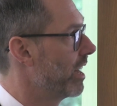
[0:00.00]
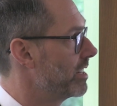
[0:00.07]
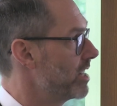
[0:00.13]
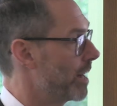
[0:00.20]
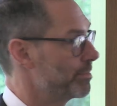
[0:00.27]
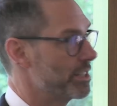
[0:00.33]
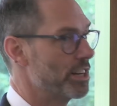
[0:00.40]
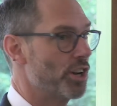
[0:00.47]

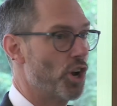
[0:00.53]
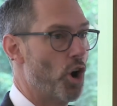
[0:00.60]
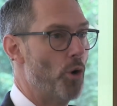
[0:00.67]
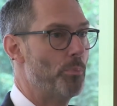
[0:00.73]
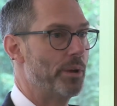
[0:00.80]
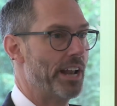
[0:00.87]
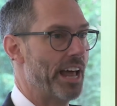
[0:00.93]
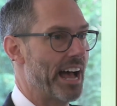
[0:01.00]
adopted an
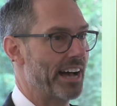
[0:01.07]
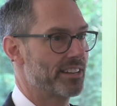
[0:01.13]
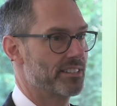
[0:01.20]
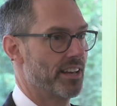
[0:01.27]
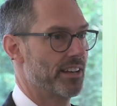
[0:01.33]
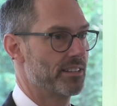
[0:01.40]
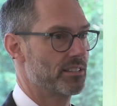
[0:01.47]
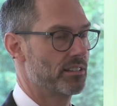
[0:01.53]
open
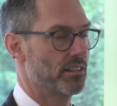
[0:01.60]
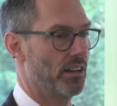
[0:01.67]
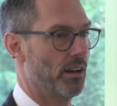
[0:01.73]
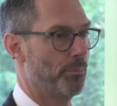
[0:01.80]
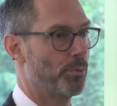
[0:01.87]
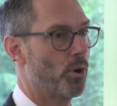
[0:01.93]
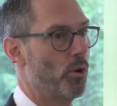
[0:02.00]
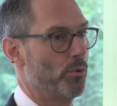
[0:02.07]
access
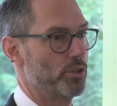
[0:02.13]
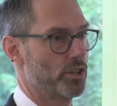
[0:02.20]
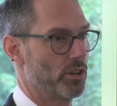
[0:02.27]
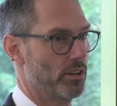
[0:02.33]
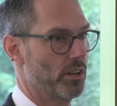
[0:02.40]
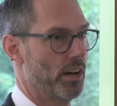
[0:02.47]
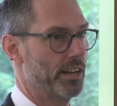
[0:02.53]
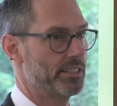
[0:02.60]
approach
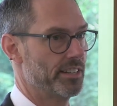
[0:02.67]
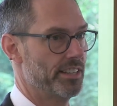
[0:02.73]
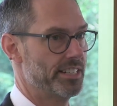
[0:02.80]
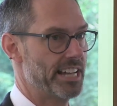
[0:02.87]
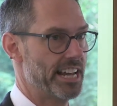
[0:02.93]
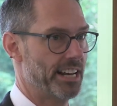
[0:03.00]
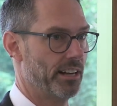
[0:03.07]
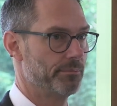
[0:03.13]
uh, to the
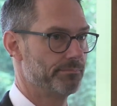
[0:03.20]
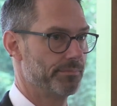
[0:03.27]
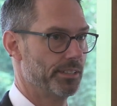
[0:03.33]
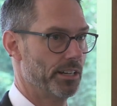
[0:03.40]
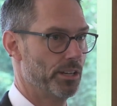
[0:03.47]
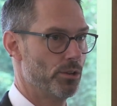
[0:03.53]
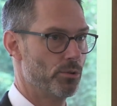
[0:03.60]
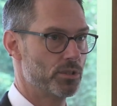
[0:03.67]
data.
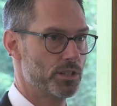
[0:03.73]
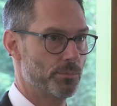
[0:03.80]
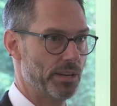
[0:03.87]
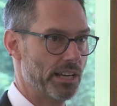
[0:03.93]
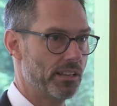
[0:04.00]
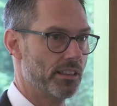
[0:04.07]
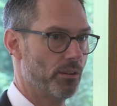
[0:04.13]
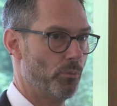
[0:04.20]
It used to
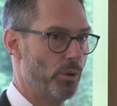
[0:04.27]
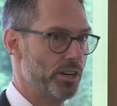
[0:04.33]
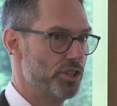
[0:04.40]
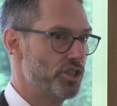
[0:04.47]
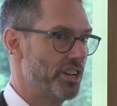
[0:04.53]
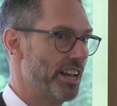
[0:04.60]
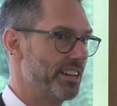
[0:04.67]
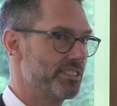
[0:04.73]
be that when
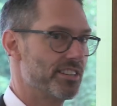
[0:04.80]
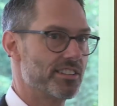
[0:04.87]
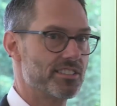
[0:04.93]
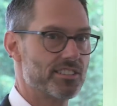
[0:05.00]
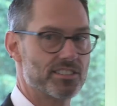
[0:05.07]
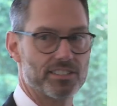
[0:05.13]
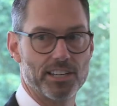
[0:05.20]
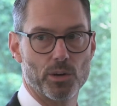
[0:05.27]

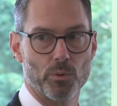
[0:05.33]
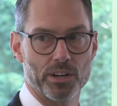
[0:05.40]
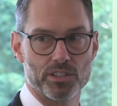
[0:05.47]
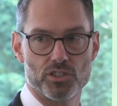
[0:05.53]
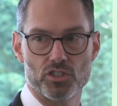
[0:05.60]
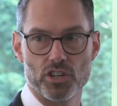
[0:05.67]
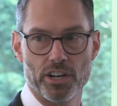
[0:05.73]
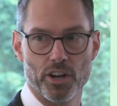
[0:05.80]
geneticists
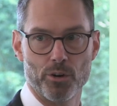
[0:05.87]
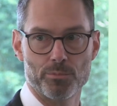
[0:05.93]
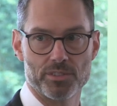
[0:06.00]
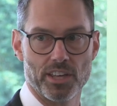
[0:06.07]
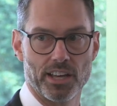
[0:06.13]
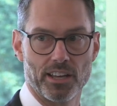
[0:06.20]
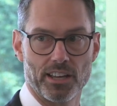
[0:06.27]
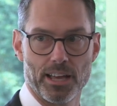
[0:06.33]
sequenced genomes,
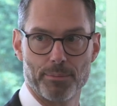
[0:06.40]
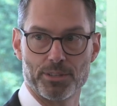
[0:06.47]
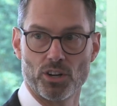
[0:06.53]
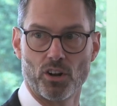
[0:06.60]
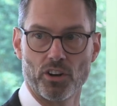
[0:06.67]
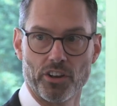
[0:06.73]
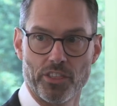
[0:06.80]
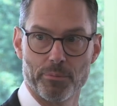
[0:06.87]
they kept it
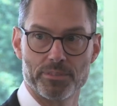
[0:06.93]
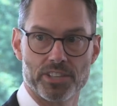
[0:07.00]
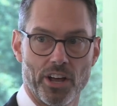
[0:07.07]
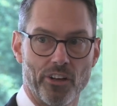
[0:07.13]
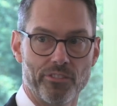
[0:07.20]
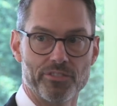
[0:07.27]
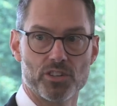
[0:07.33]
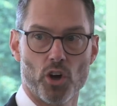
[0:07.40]
all to
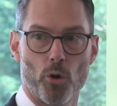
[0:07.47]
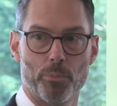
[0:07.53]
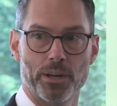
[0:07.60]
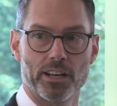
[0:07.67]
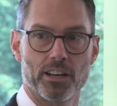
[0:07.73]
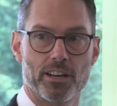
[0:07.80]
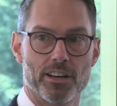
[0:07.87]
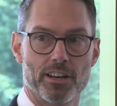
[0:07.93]
themselves,
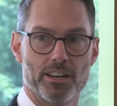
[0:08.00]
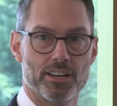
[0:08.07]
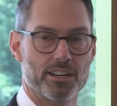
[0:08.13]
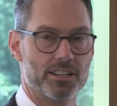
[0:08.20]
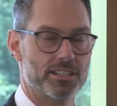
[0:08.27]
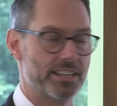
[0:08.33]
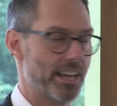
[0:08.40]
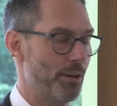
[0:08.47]
hoping
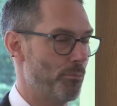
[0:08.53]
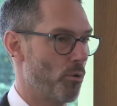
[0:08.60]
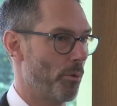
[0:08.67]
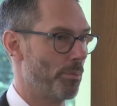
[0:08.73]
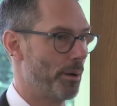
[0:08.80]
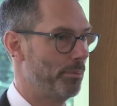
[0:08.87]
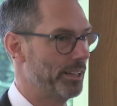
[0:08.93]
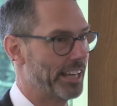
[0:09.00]
to get more
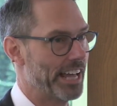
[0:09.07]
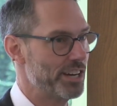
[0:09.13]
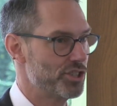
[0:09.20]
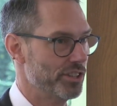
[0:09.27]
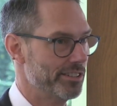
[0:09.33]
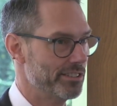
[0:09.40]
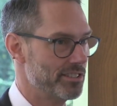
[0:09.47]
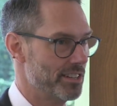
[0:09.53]

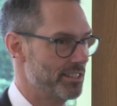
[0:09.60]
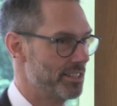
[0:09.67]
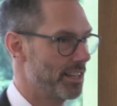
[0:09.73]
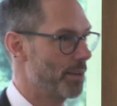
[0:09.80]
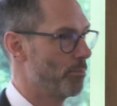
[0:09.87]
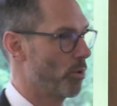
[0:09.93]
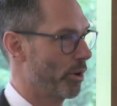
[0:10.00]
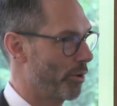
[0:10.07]
publications and to
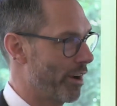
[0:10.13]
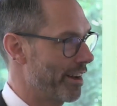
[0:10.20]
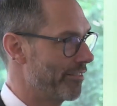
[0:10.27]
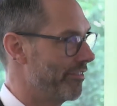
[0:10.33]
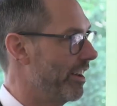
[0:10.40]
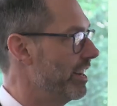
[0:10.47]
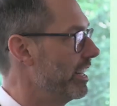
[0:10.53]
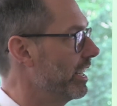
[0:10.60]
get more grant
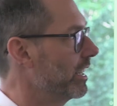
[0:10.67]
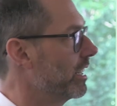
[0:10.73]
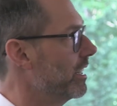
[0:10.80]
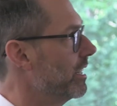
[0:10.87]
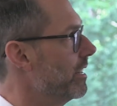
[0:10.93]
funding.